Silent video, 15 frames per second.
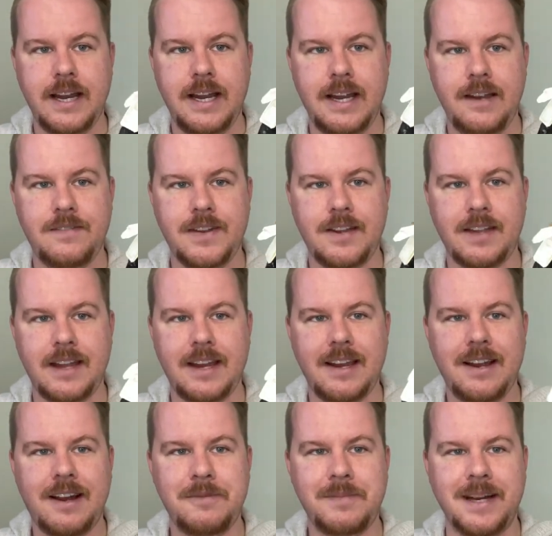even like,
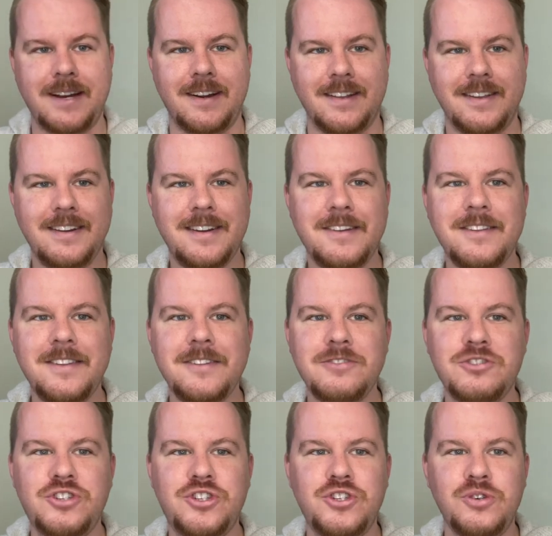oh my God, look at her
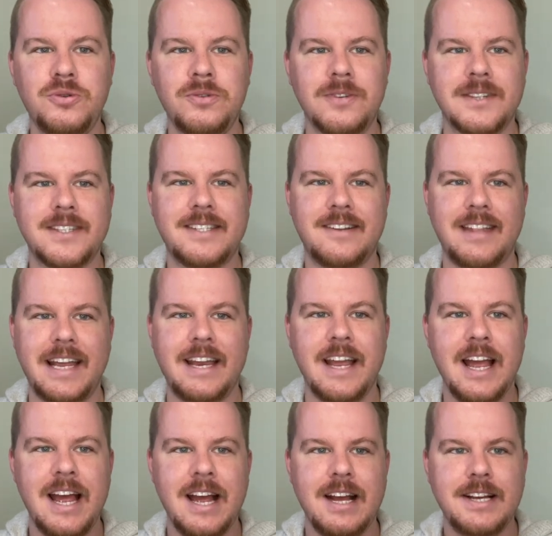little jewels. They're like
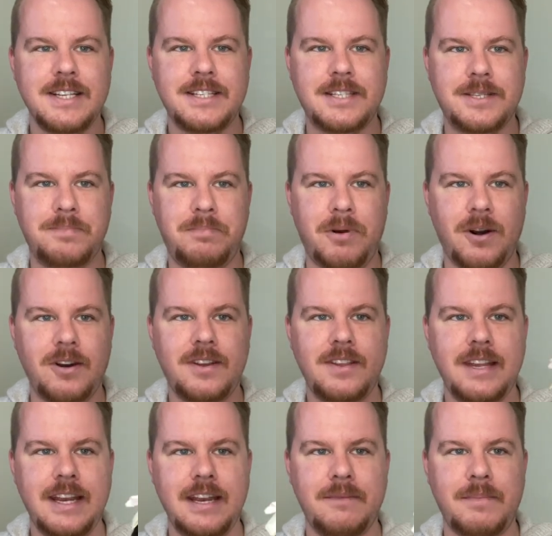
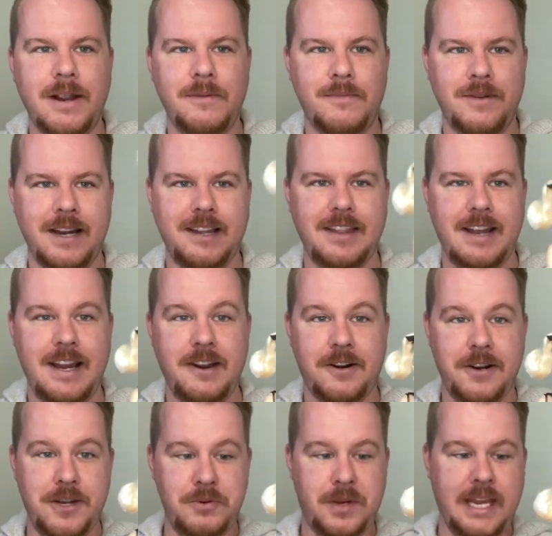sparkling in my ring light. Are
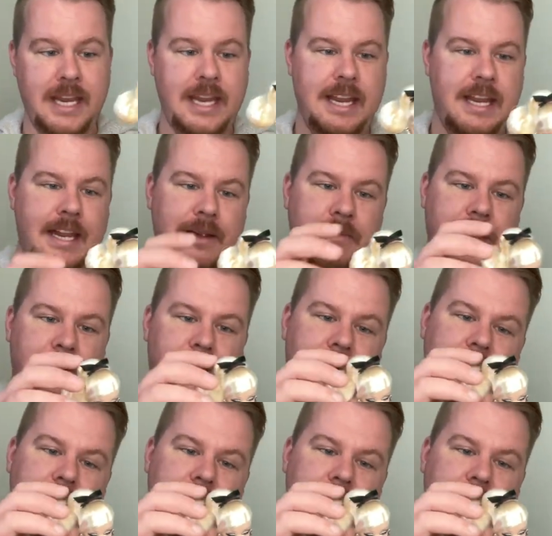you kidding me right